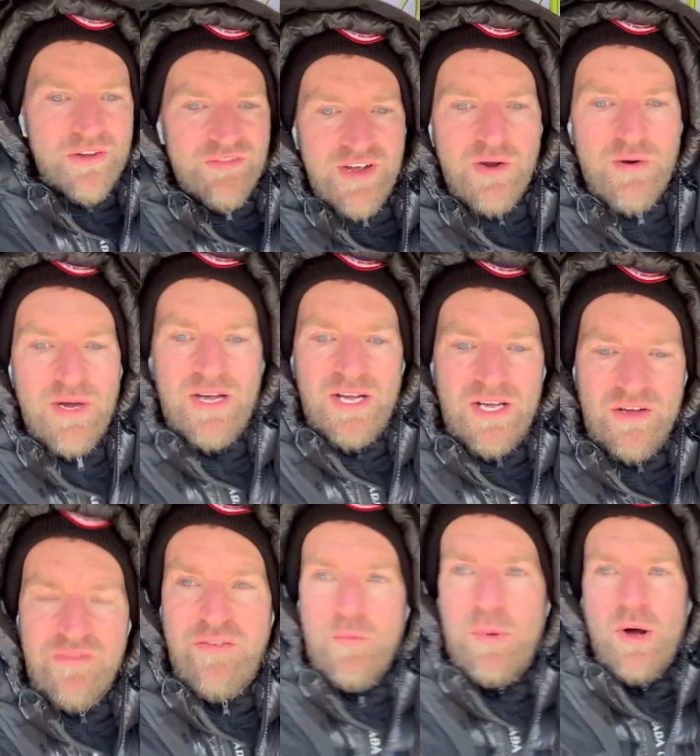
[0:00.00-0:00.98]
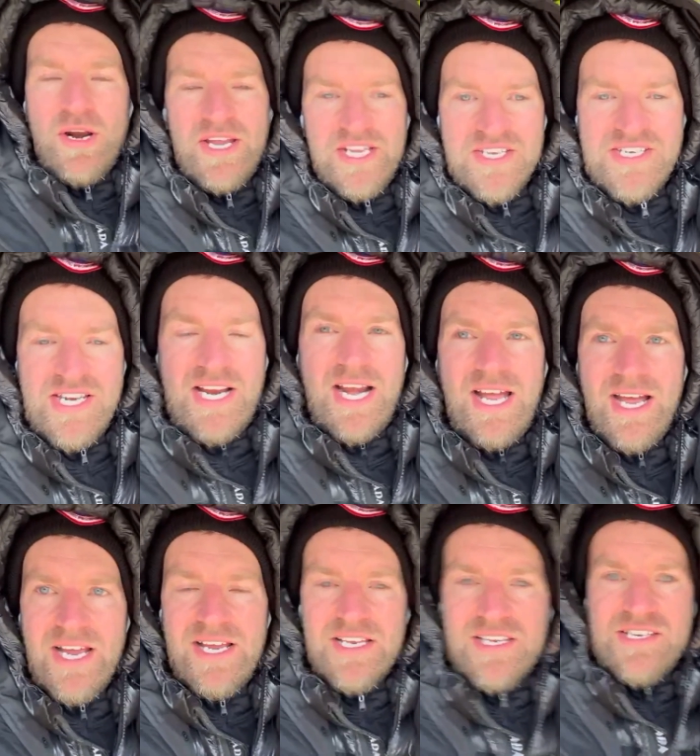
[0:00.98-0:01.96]
of our football agency
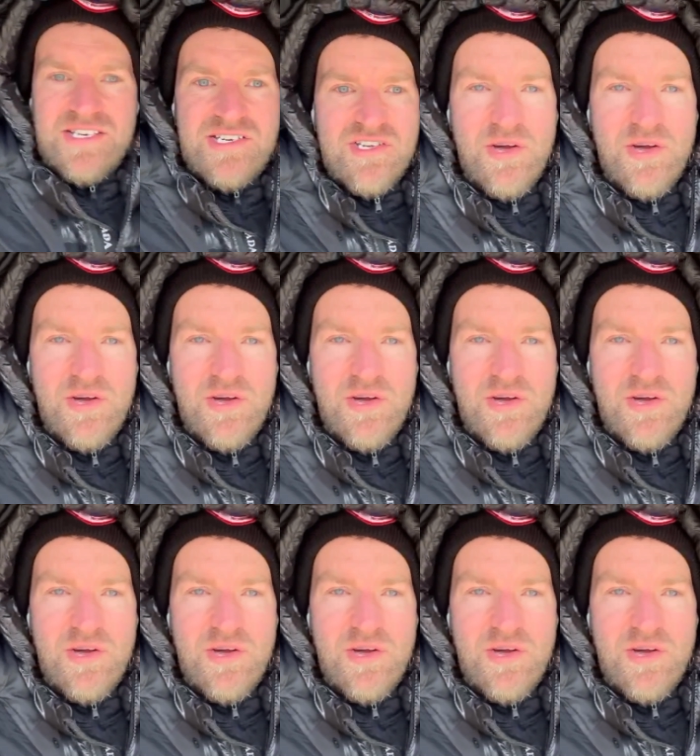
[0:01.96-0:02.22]
clients,